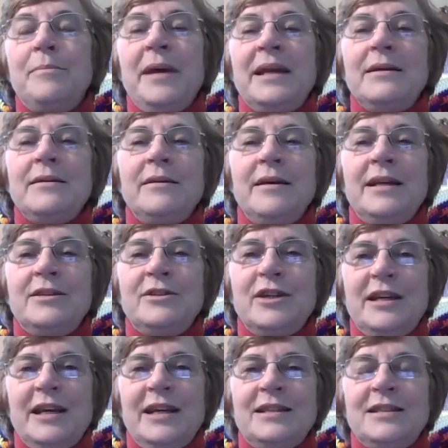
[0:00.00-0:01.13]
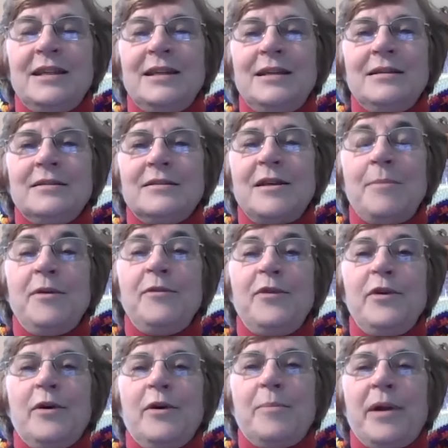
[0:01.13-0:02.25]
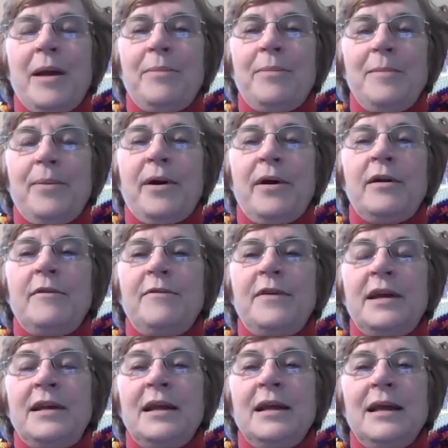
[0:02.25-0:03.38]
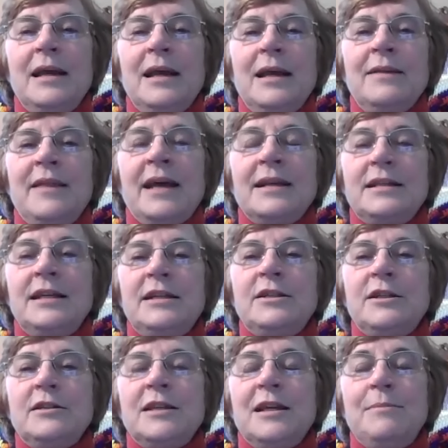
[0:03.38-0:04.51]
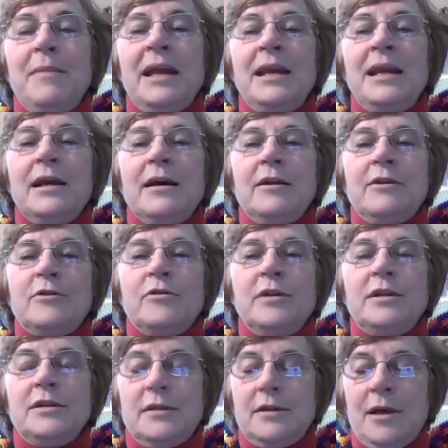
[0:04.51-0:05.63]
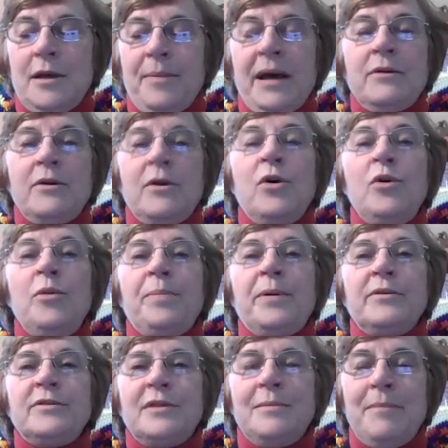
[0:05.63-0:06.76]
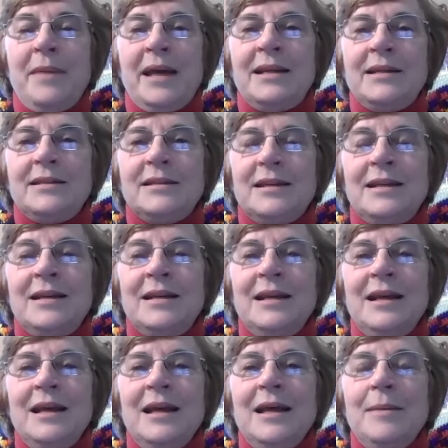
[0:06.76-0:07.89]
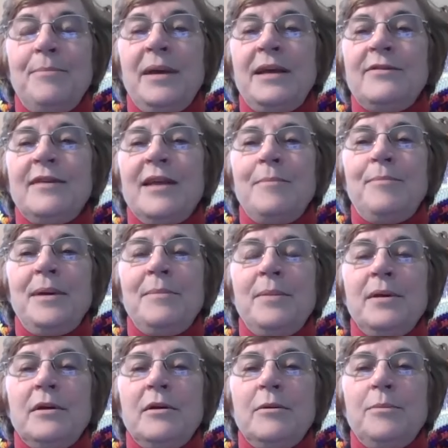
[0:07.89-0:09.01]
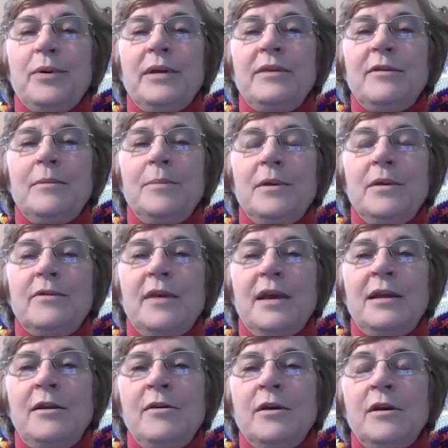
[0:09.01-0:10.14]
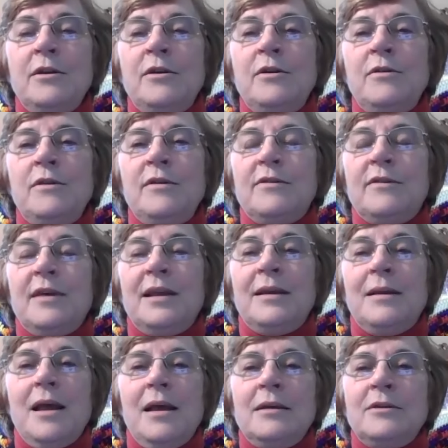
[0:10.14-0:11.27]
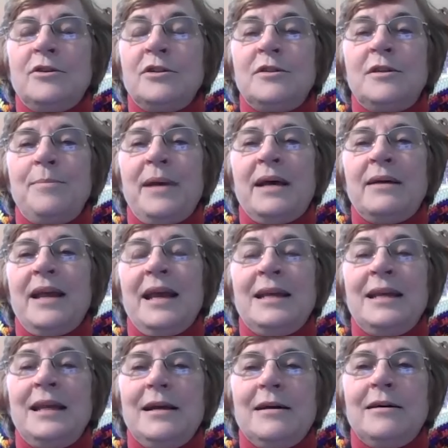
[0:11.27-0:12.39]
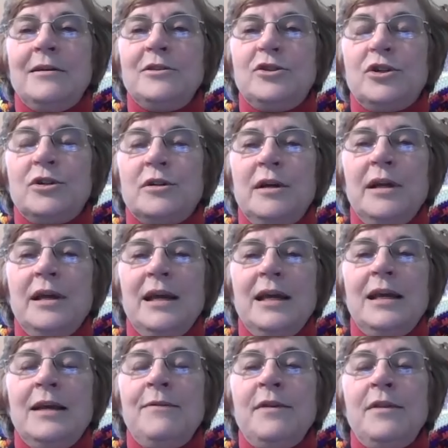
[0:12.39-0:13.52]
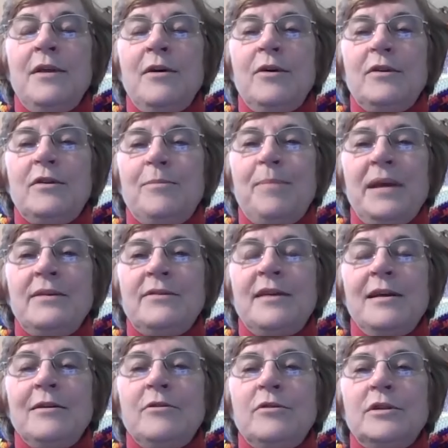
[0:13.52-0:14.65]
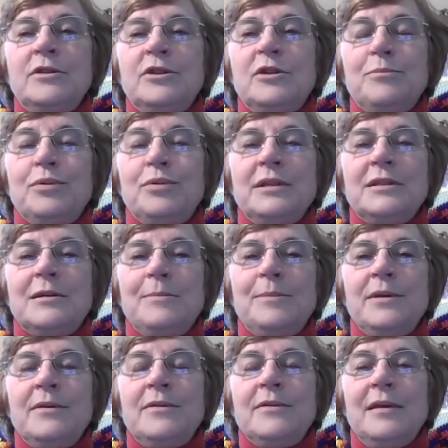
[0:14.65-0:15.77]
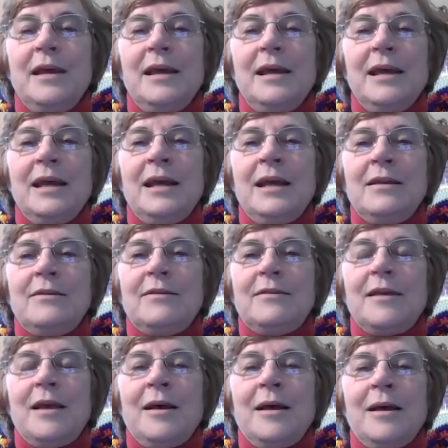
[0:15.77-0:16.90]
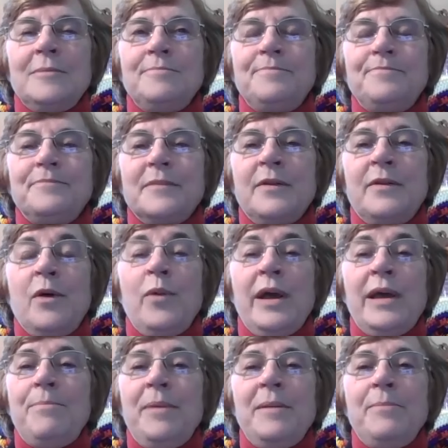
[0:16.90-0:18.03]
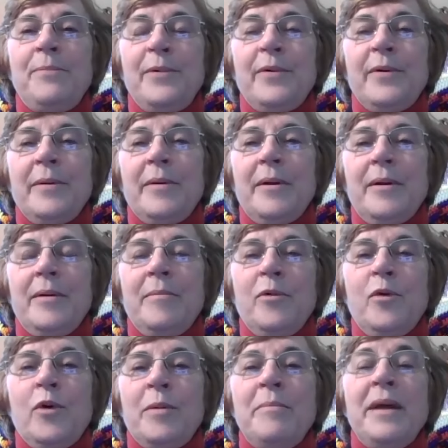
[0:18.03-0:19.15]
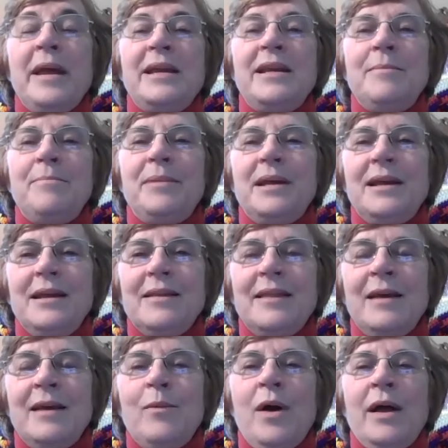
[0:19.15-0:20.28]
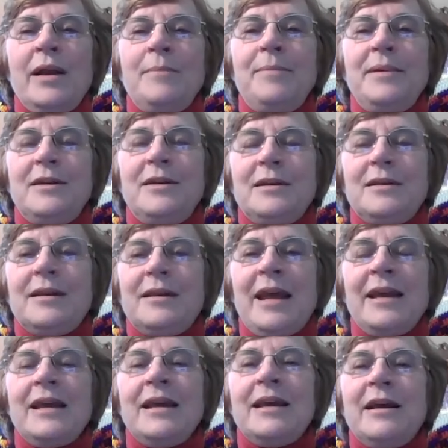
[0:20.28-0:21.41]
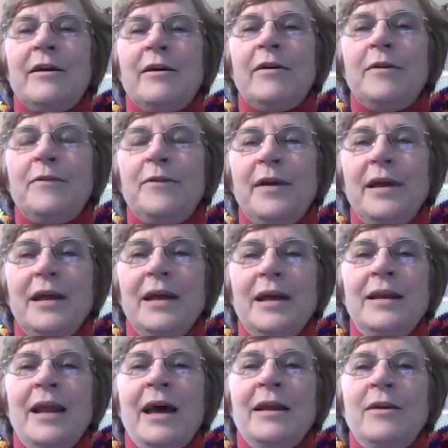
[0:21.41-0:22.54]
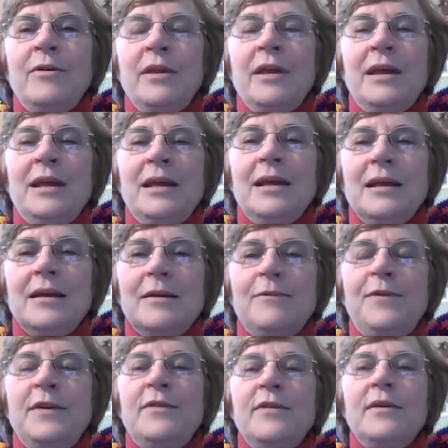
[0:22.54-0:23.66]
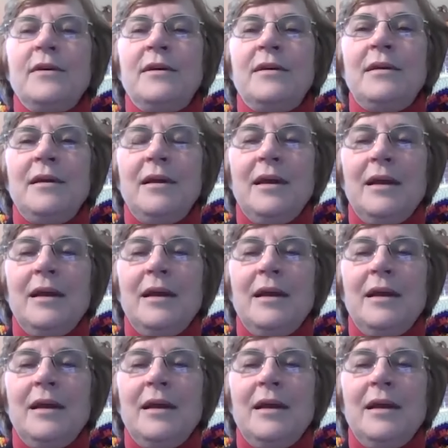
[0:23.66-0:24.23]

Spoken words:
Medical Education. Some of you are probably part of it, that teaches in many countries about whole person medicine based on biblical principles. And you can do this in just about any culture, even though it's based on Christian principles. It's the way people were made to be. They want to be taken care of, not only physical,